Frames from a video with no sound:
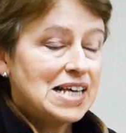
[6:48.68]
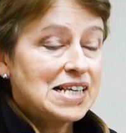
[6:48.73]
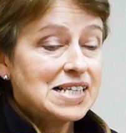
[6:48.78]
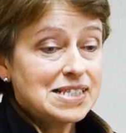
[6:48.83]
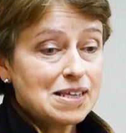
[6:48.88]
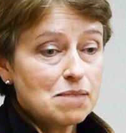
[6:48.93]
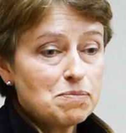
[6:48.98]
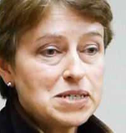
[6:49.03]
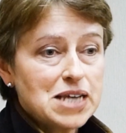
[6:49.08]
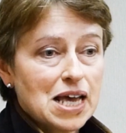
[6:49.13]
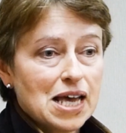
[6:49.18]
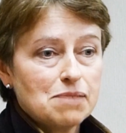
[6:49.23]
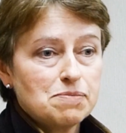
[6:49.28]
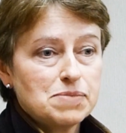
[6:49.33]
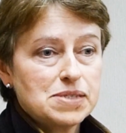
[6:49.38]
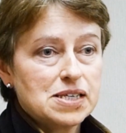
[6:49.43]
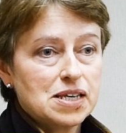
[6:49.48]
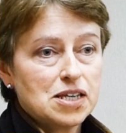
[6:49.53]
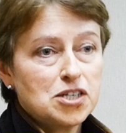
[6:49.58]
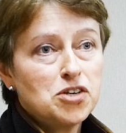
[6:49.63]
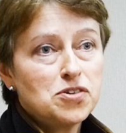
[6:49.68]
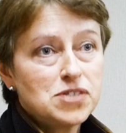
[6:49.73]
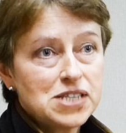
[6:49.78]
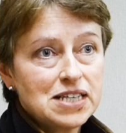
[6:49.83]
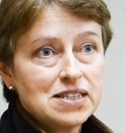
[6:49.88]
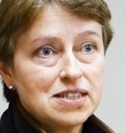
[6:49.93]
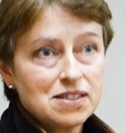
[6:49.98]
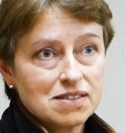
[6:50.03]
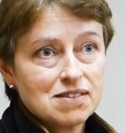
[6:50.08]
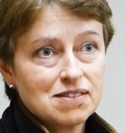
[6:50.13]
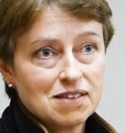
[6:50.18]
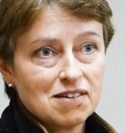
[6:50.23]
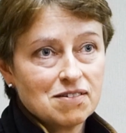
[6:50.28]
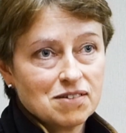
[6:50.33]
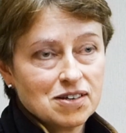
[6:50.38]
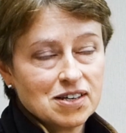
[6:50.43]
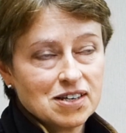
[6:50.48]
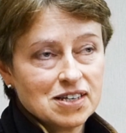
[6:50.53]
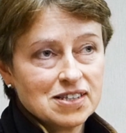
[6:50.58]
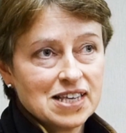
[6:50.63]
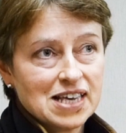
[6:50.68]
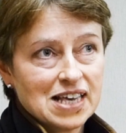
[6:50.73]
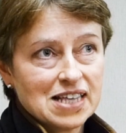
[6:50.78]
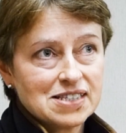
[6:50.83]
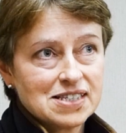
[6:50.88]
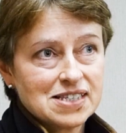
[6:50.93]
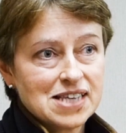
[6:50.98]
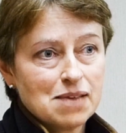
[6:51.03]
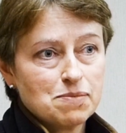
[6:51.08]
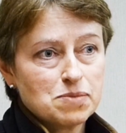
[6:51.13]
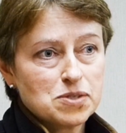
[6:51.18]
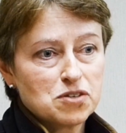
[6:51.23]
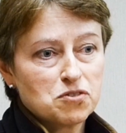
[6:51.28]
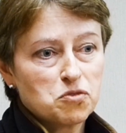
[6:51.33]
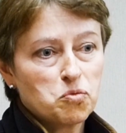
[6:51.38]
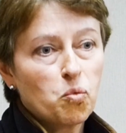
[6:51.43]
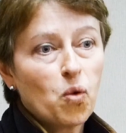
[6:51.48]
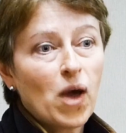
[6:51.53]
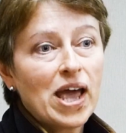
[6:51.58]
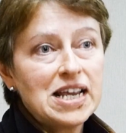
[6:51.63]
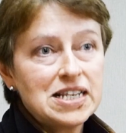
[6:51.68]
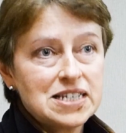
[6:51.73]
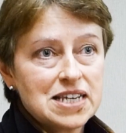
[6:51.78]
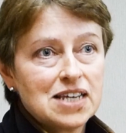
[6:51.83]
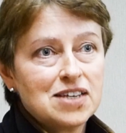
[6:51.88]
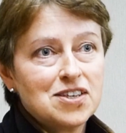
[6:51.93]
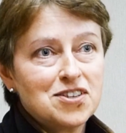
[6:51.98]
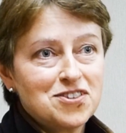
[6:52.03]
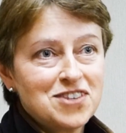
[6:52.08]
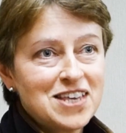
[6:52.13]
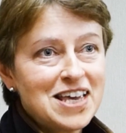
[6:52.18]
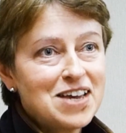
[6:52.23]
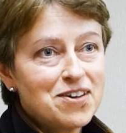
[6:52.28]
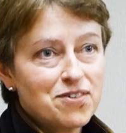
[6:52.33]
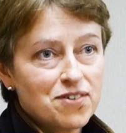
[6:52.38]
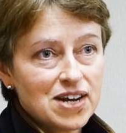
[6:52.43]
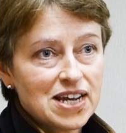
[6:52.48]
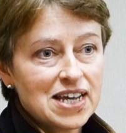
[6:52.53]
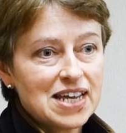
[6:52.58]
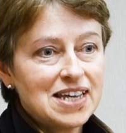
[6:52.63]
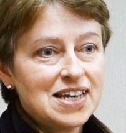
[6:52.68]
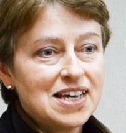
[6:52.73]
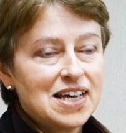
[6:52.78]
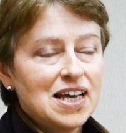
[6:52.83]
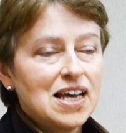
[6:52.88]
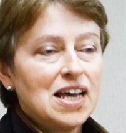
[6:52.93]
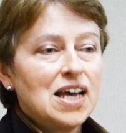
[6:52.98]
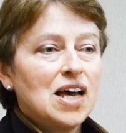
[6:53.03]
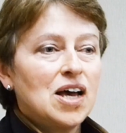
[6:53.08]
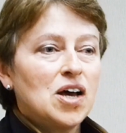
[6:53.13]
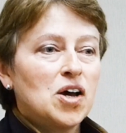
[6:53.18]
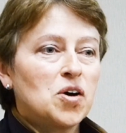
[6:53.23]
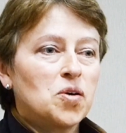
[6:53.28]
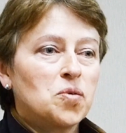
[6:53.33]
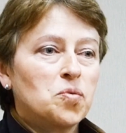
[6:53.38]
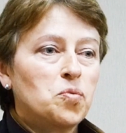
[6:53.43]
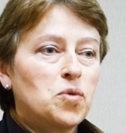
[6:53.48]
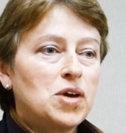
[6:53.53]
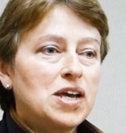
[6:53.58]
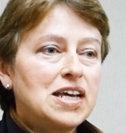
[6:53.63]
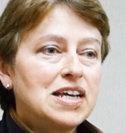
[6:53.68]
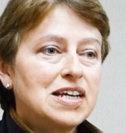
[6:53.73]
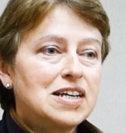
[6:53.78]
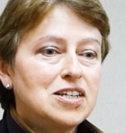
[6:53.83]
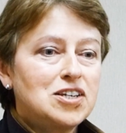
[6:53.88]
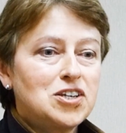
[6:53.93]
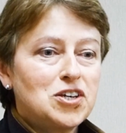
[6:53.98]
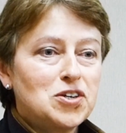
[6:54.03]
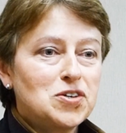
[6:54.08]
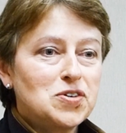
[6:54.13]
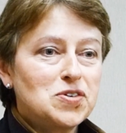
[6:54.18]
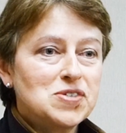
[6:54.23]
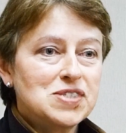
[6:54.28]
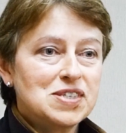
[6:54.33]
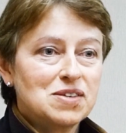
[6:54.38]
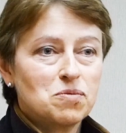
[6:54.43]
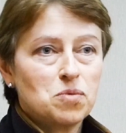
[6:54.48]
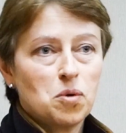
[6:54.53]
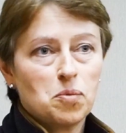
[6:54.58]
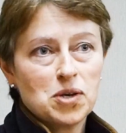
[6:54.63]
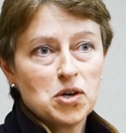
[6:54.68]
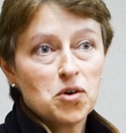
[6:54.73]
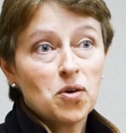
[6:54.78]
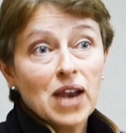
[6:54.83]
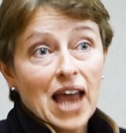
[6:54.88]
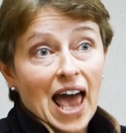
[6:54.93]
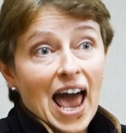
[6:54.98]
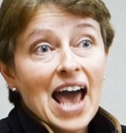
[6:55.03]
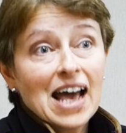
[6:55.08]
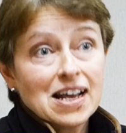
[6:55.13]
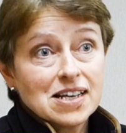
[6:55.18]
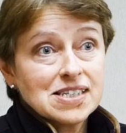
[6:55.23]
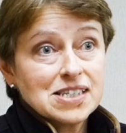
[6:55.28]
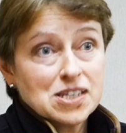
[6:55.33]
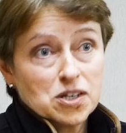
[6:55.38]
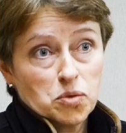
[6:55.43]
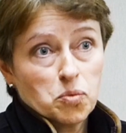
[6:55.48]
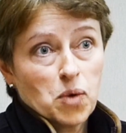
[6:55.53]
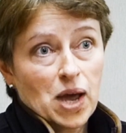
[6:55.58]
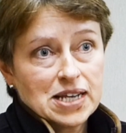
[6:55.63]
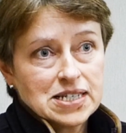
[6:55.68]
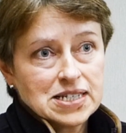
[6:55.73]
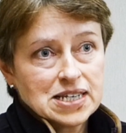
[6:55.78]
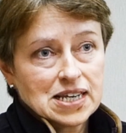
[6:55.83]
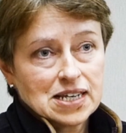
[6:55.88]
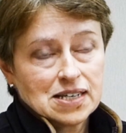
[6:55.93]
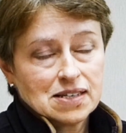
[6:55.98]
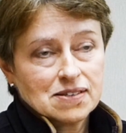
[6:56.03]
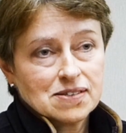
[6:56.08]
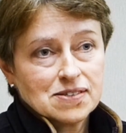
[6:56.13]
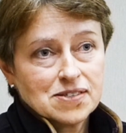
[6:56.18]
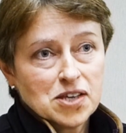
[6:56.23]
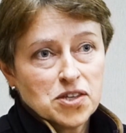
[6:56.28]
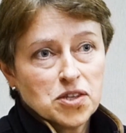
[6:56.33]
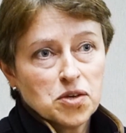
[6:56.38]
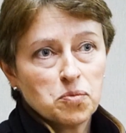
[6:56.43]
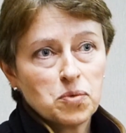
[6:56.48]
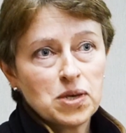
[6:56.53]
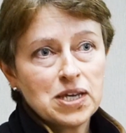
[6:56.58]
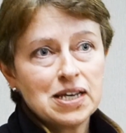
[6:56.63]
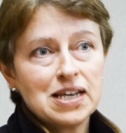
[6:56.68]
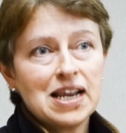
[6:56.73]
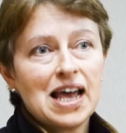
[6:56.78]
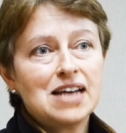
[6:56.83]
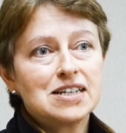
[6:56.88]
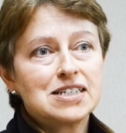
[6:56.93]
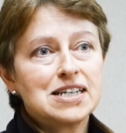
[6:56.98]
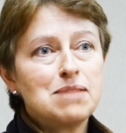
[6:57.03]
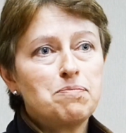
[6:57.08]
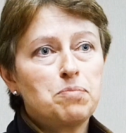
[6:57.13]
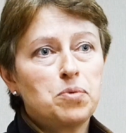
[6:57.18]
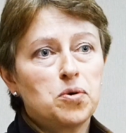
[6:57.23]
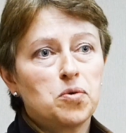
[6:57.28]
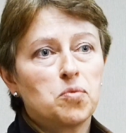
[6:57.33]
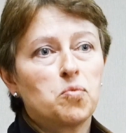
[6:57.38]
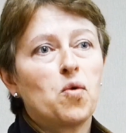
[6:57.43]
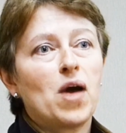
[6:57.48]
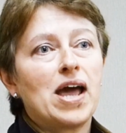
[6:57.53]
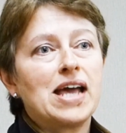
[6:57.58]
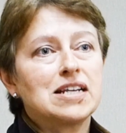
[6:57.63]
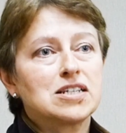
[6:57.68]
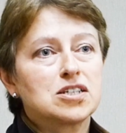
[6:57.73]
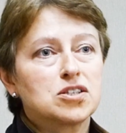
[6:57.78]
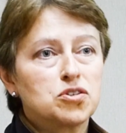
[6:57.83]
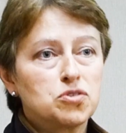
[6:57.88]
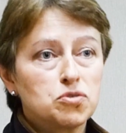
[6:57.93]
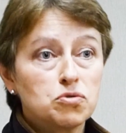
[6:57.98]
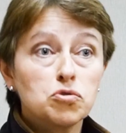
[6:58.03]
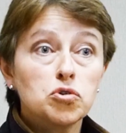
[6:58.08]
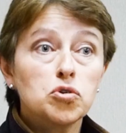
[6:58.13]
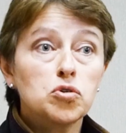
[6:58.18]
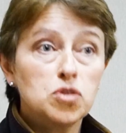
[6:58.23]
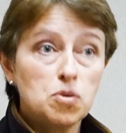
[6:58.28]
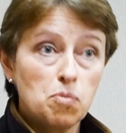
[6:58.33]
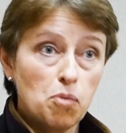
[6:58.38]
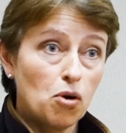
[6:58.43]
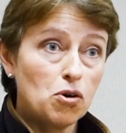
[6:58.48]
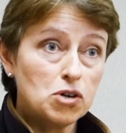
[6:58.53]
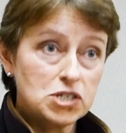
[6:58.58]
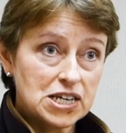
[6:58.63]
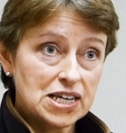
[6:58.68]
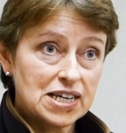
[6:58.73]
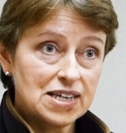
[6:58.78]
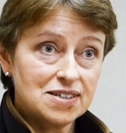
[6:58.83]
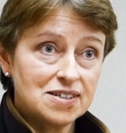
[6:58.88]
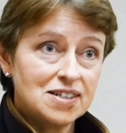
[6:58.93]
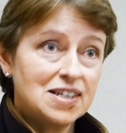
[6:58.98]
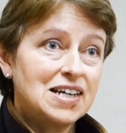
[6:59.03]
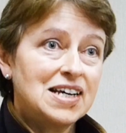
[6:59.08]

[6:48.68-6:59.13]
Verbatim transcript: Sometimes, using that same sort of weighting theory, we can use what we call axial weighting, so that we can actually put weight through the body.